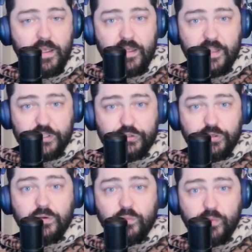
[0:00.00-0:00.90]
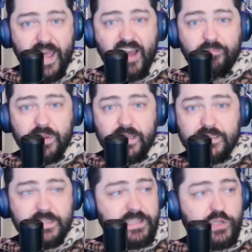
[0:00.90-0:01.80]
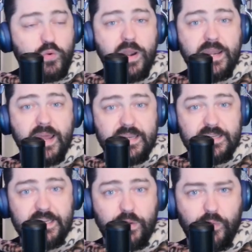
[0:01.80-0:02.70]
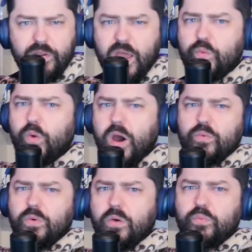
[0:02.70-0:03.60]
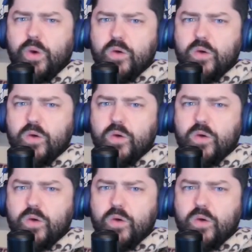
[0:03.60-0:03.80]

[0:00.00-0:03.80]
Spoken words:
It's true. We have been since like 2019. We were like, whoa, whoa, whoa,